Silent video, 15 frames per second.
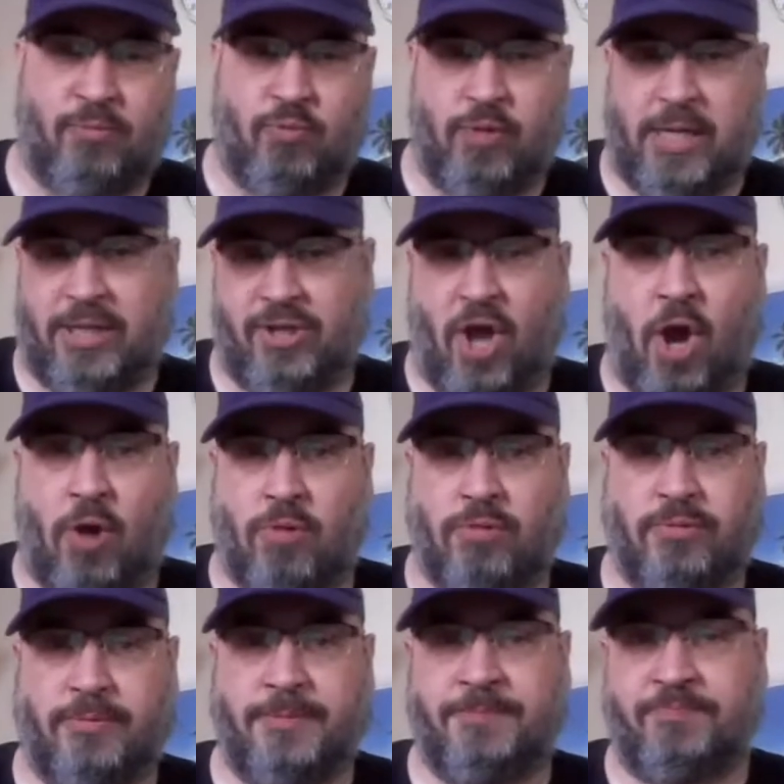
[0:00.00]
we
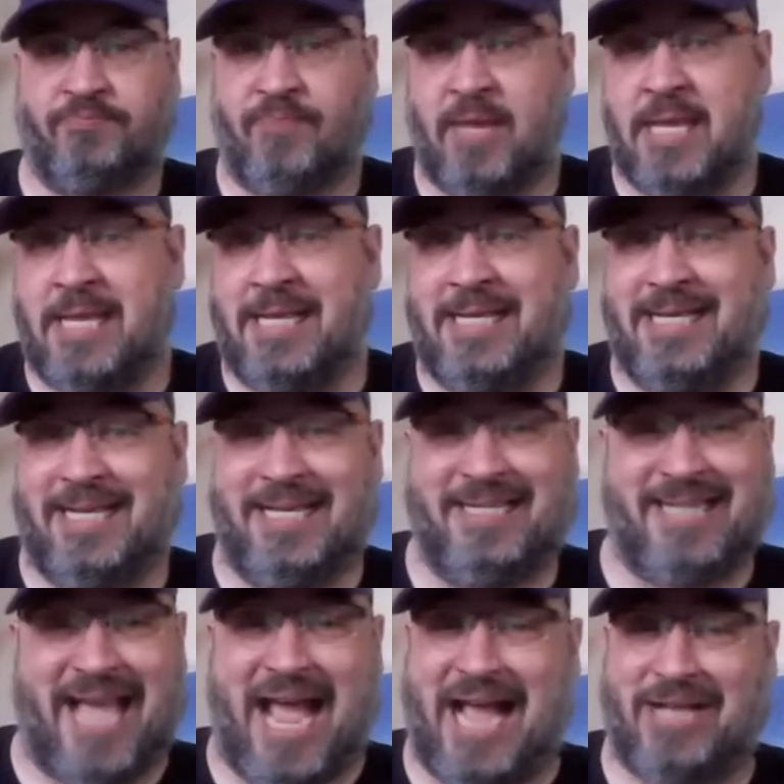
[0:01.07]
know,
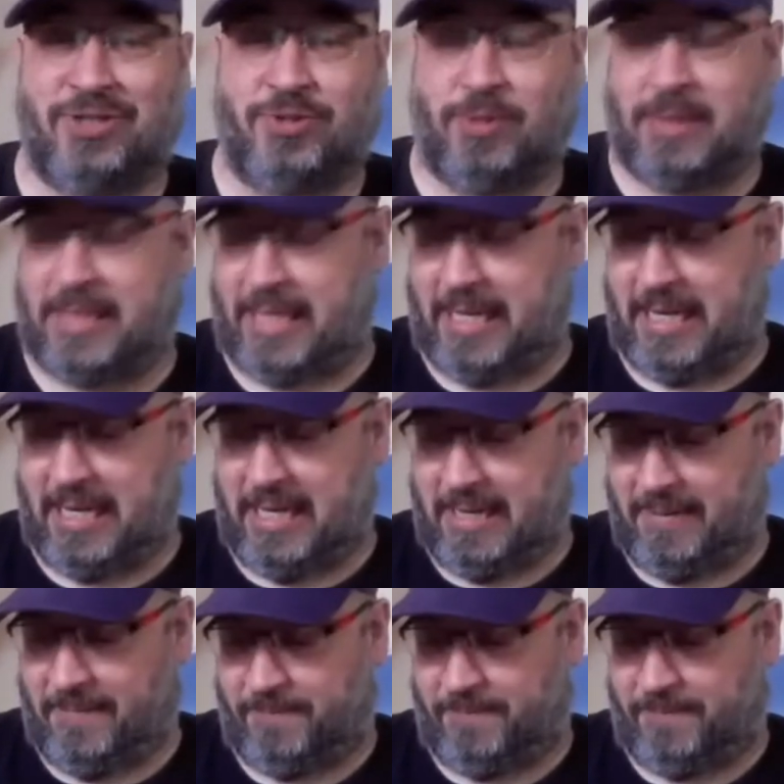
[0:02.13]
is actually